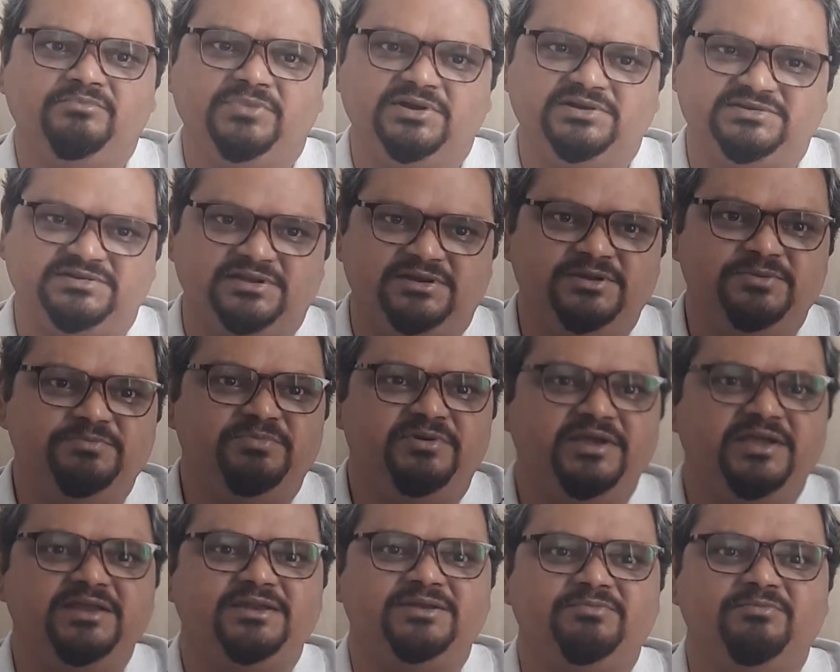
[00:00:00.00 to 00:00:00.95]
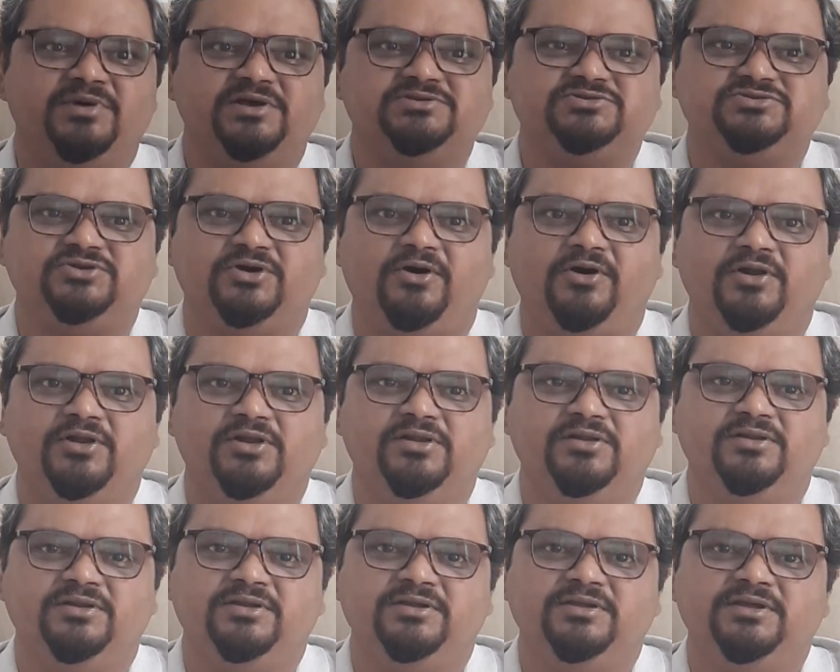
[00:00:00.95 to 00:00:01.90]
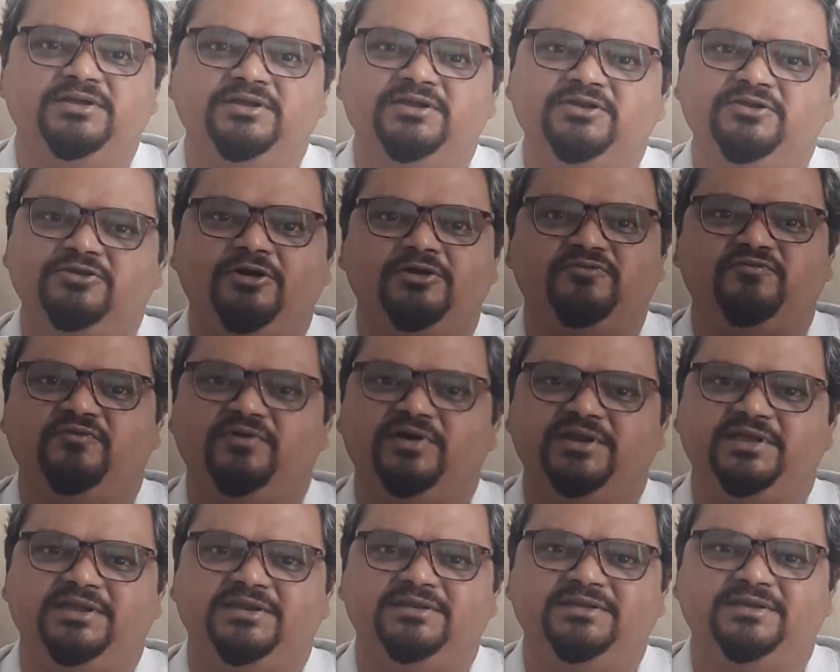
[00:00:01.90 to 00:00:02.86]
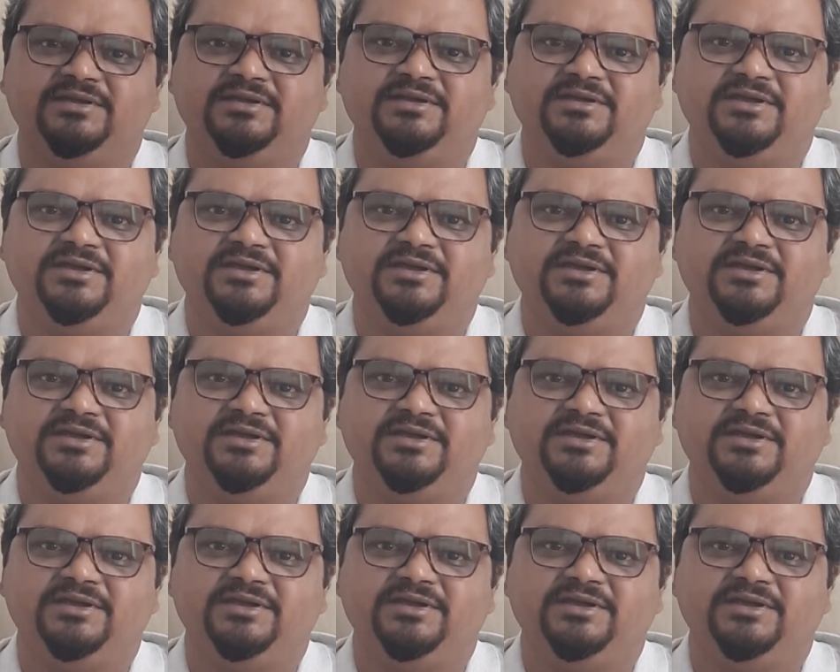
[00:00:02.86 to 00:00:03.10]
But celebrate must all, not worried